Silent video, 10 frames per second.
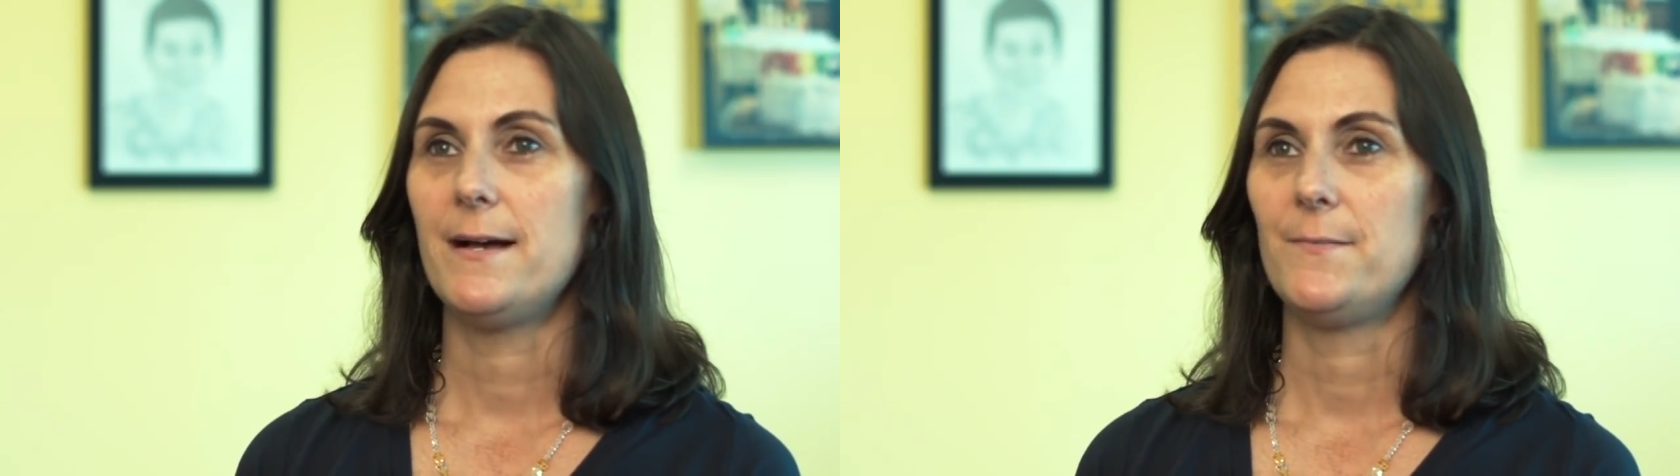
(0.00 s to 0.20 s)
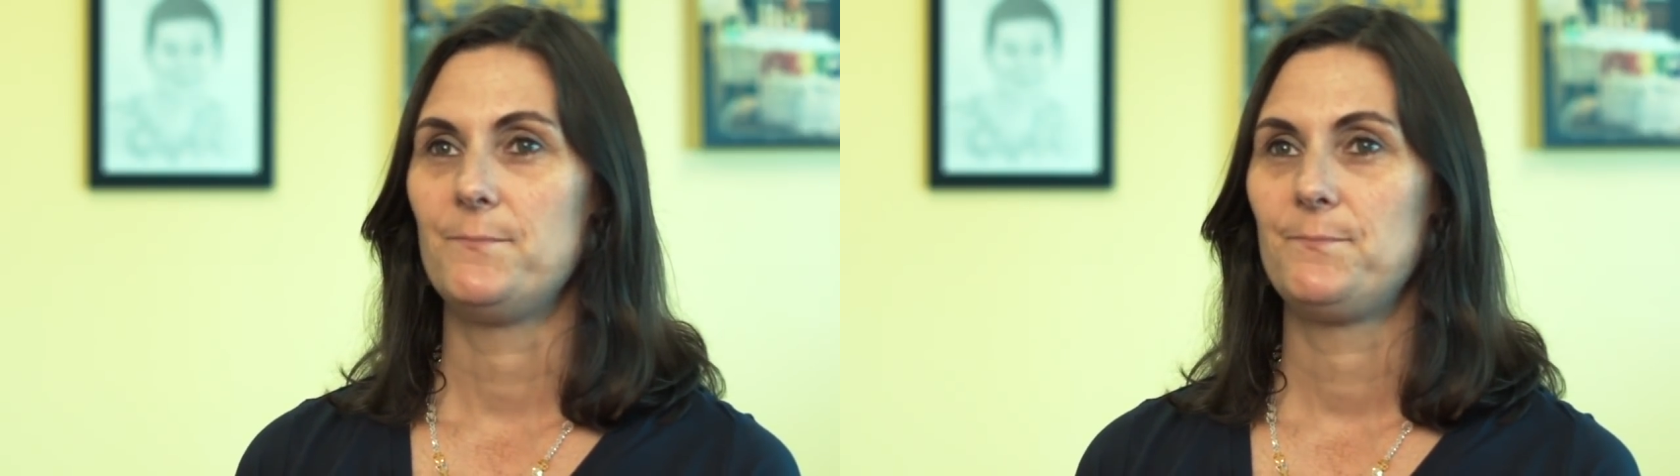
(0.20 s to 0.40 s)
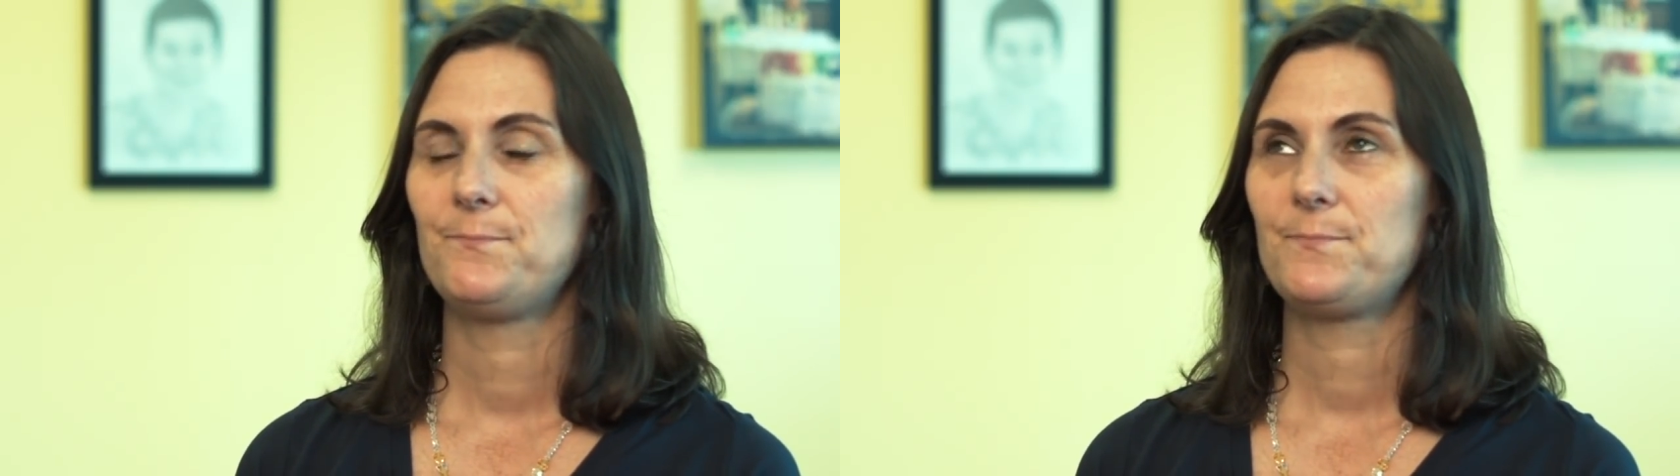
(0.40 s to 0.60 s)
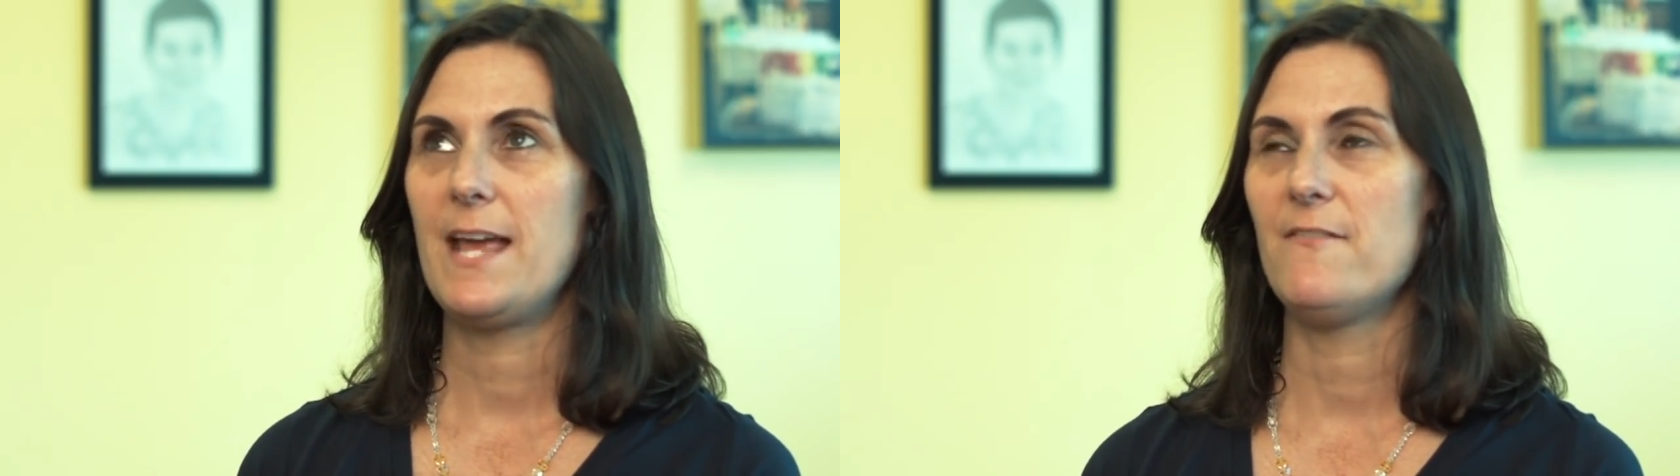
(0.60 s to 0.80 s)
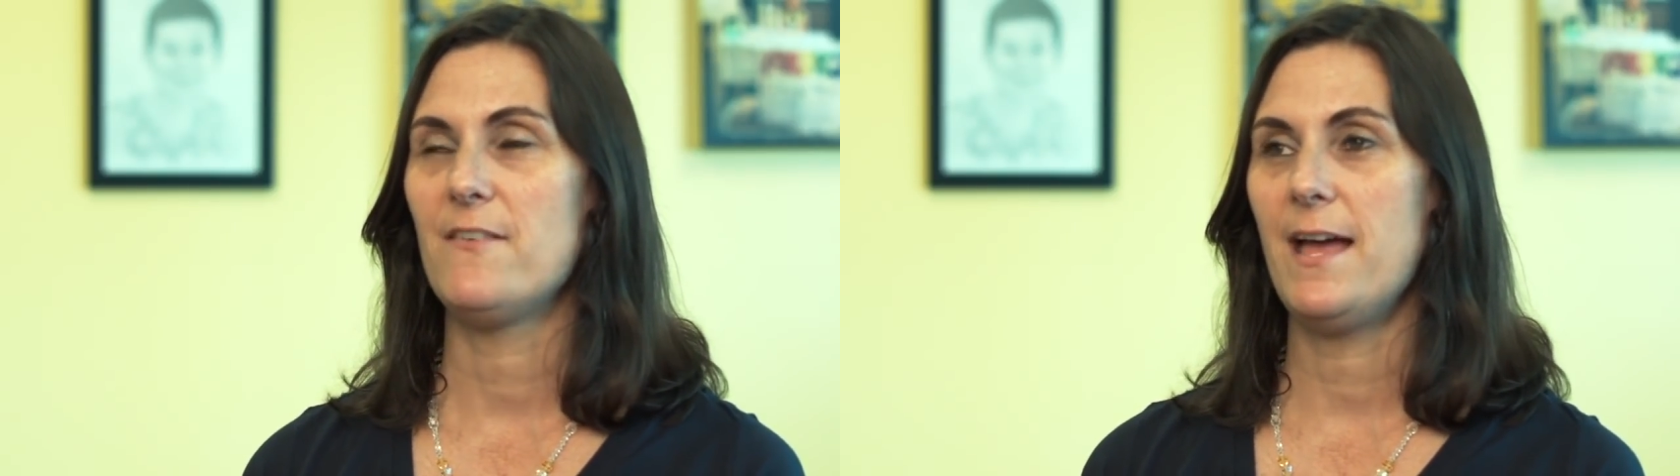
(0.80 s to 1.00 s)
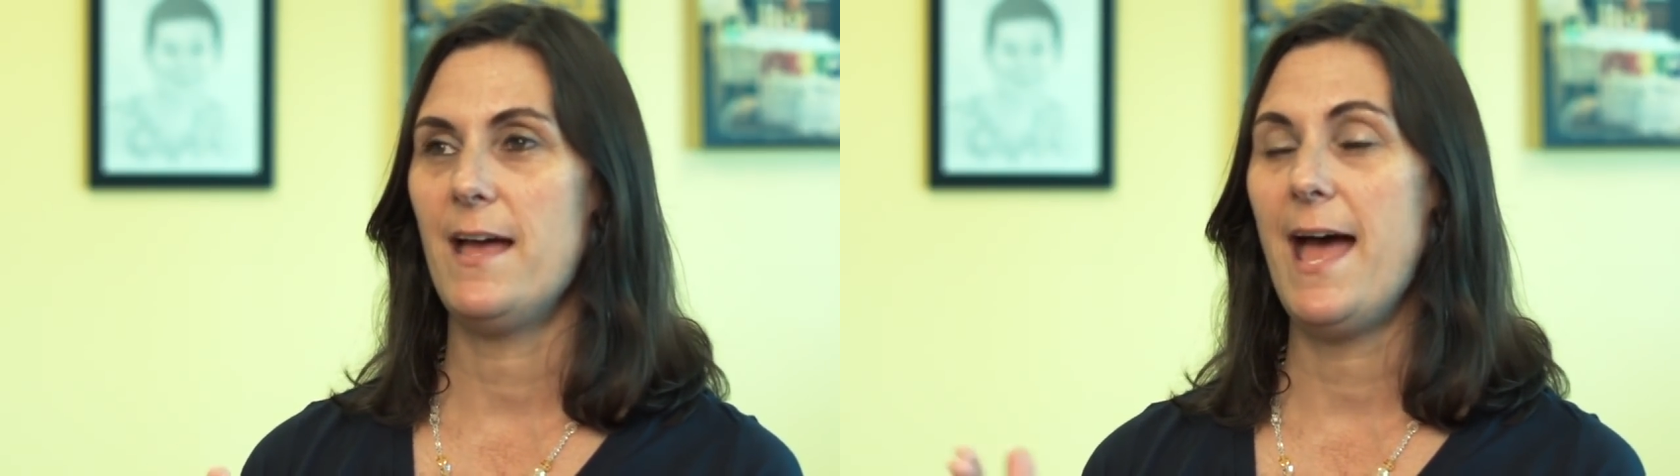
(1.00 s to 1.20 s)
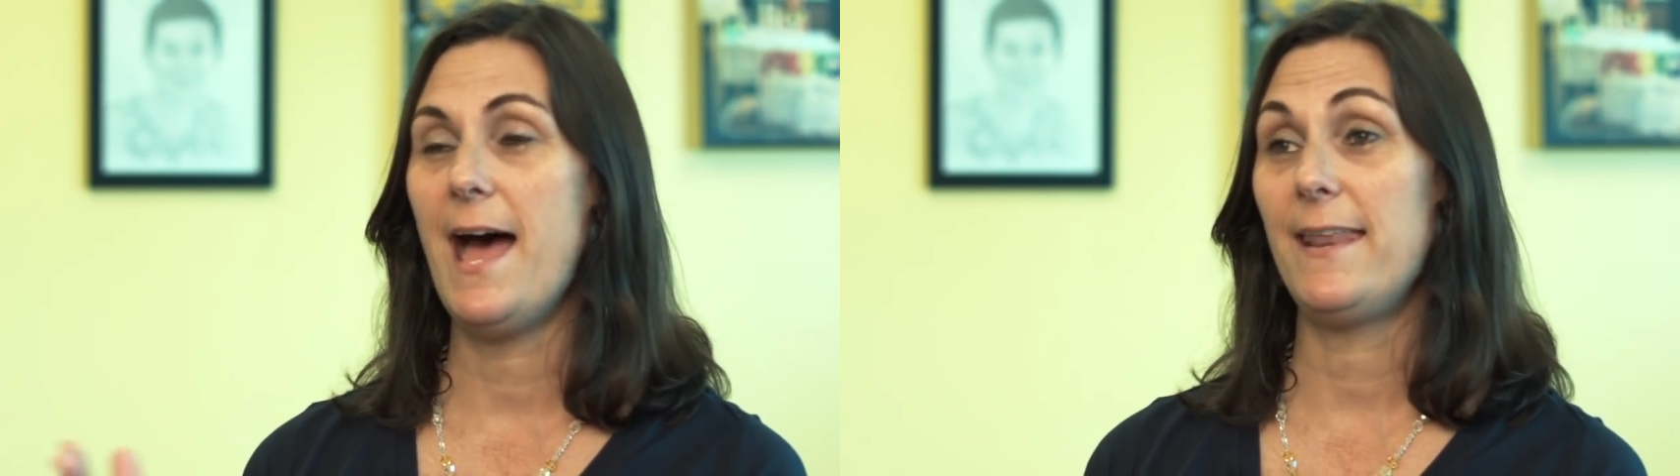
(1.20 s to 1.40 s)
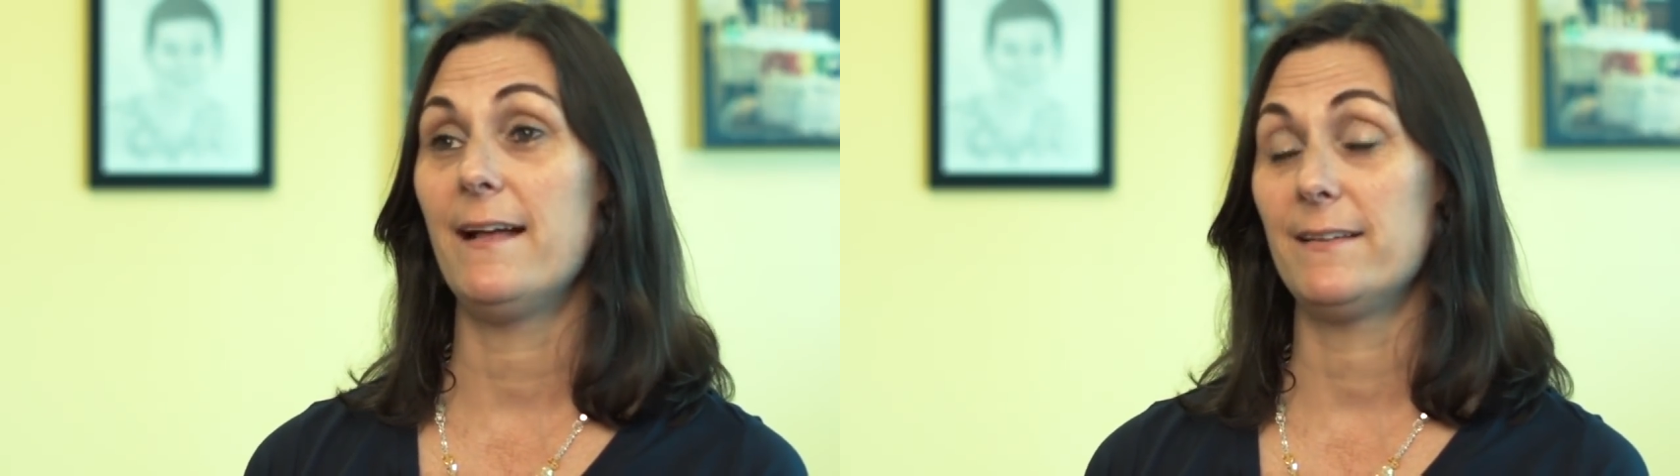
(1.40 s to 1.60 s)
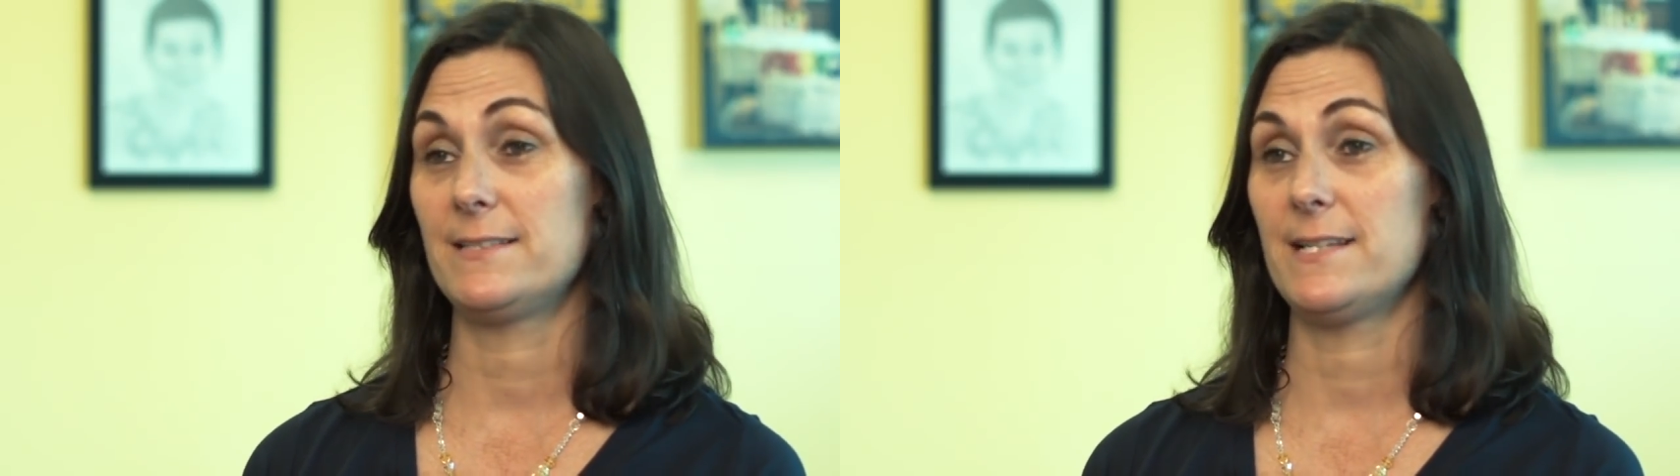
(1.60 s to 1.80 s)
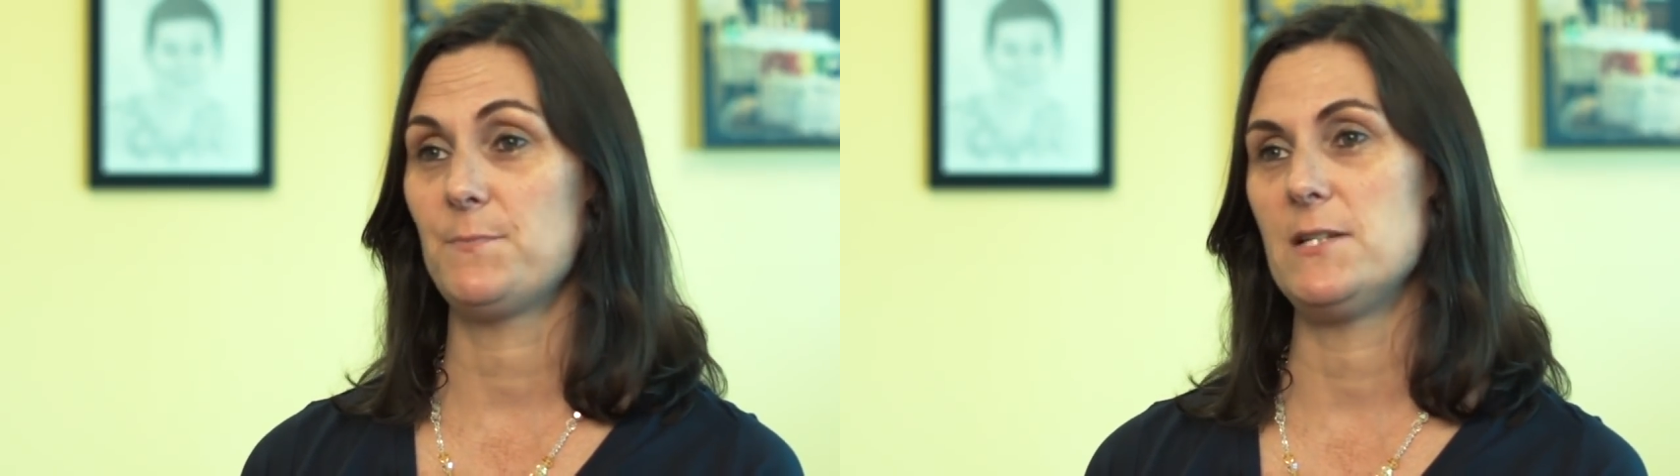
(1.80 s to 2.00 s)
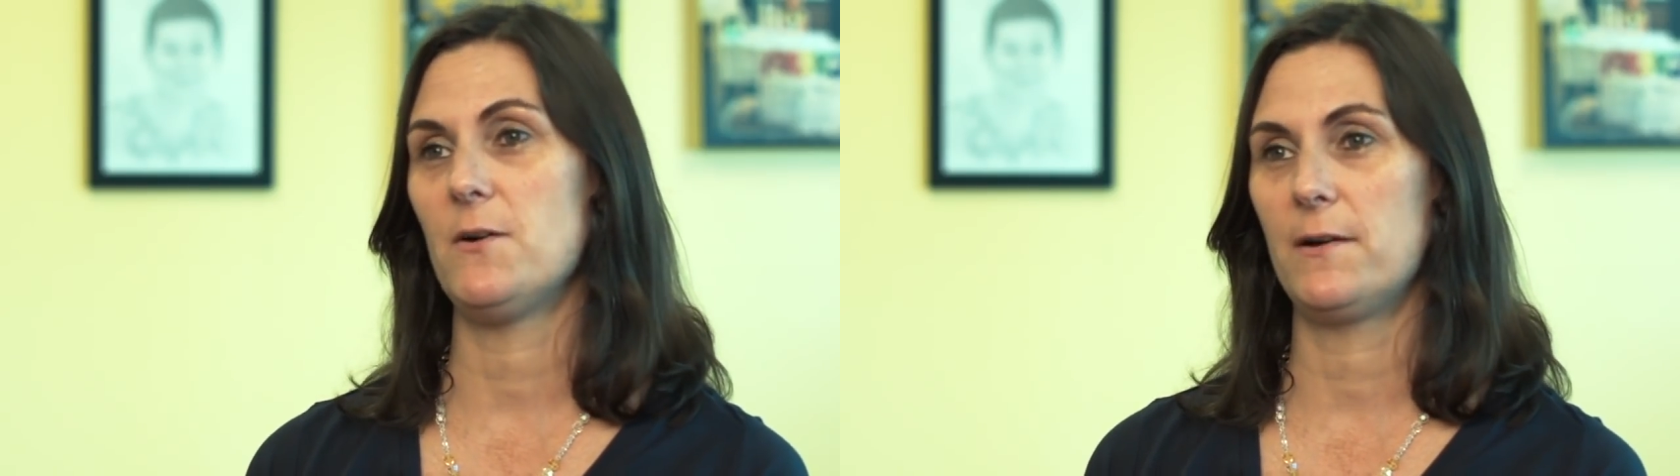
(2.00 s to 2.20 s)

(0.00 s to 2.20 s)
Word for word: Um, to have had Alex as my